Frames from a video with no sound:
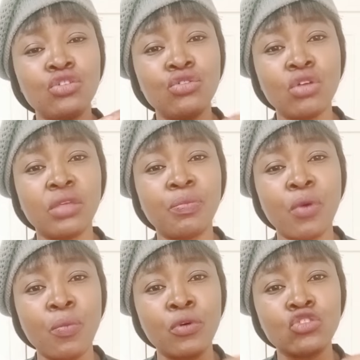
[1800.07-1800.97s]
you know the
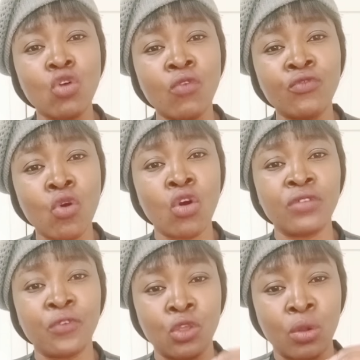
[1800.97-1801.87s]
purpose of
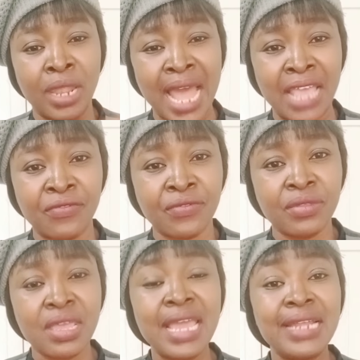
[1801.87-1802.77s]
God for your life?
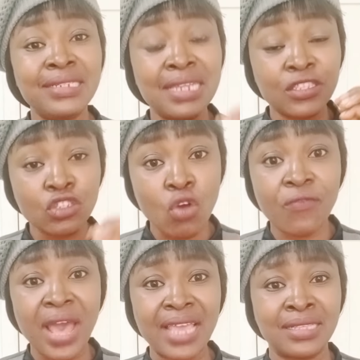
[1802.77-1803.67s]

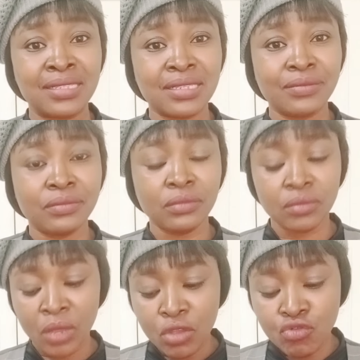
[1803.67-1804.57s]
Discover it.
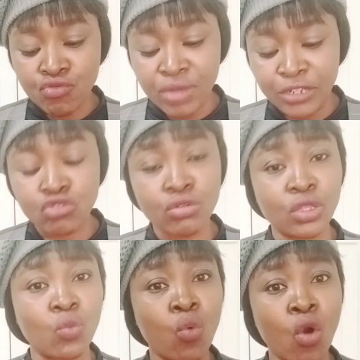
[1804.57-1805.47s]
Read through
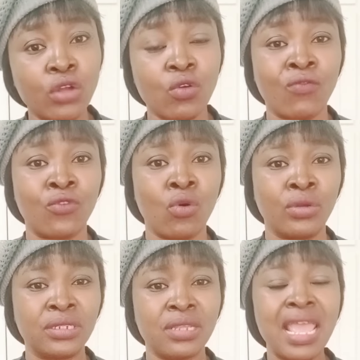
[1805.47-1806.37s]
the word of
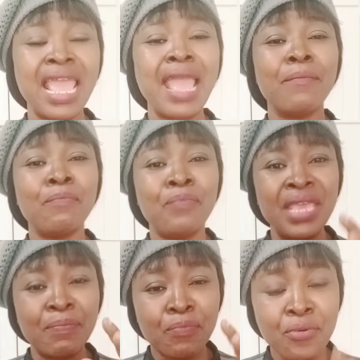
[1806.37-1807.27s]
God.
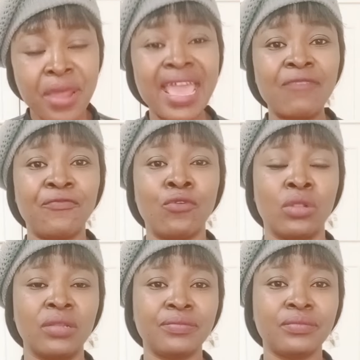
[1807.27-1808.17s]
Be prayerful.